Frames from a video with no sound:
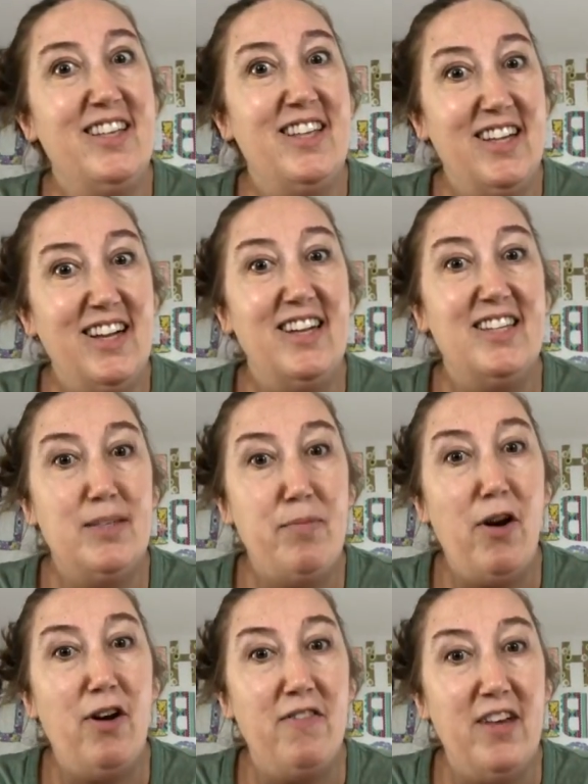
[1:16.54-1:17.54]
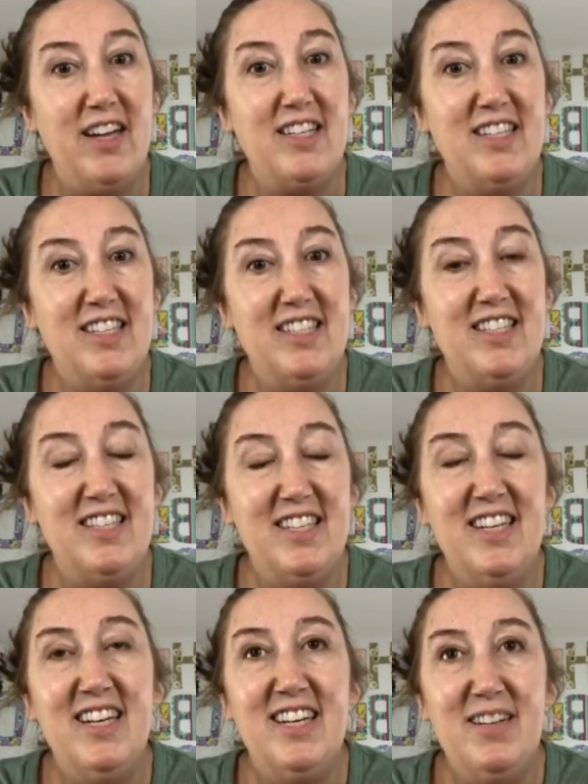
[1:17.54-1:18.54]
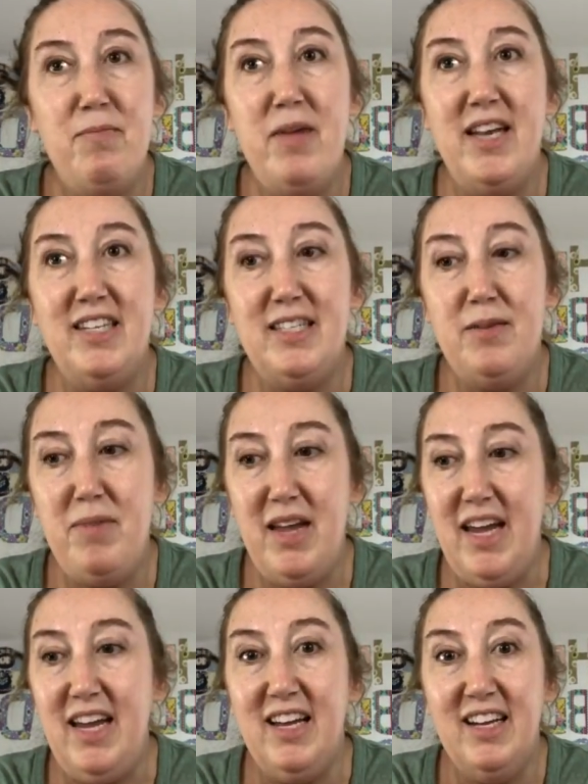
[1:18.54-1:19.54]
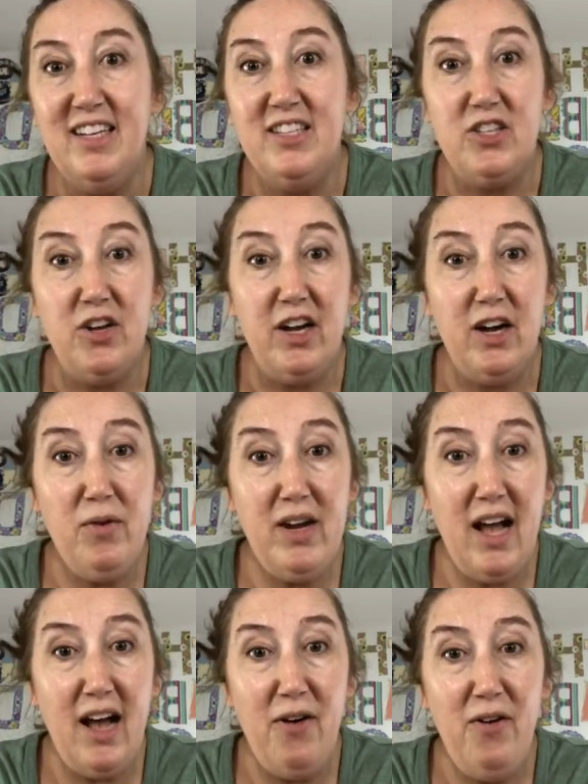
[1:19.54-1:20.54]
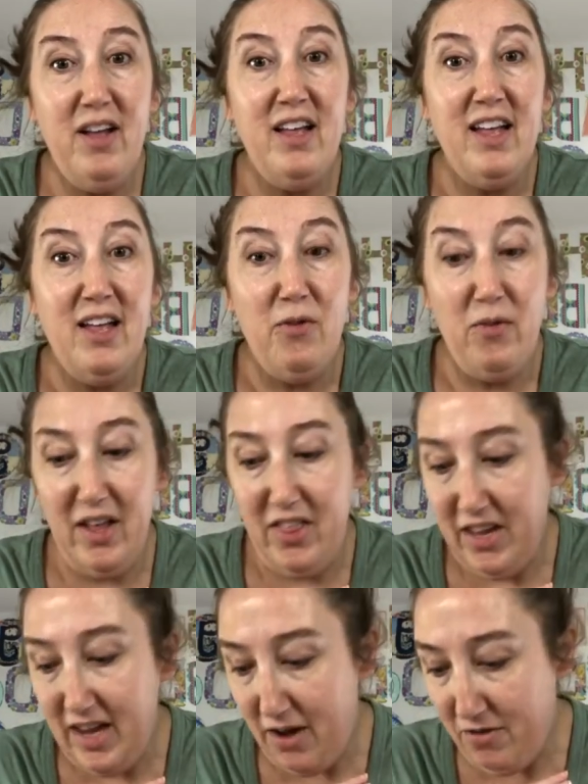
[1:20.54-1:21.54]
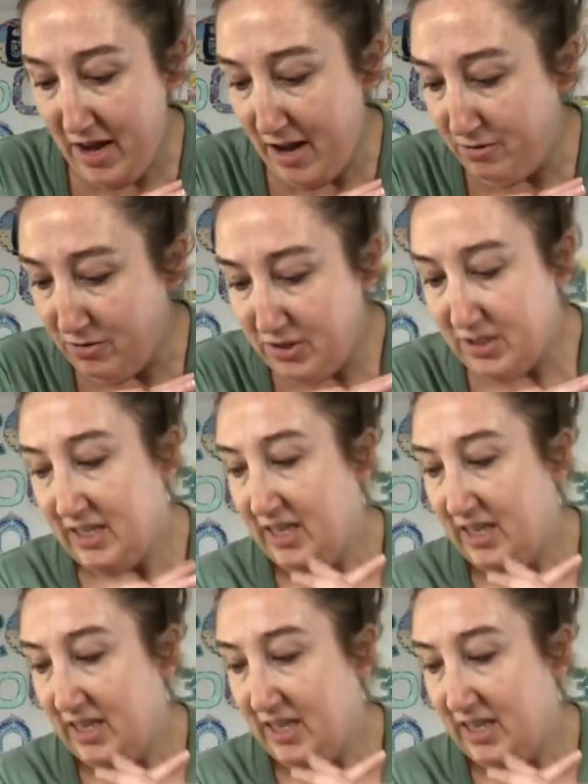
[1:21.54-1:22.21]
it's perfect. It's meant to be. So here we go with the yo-yos.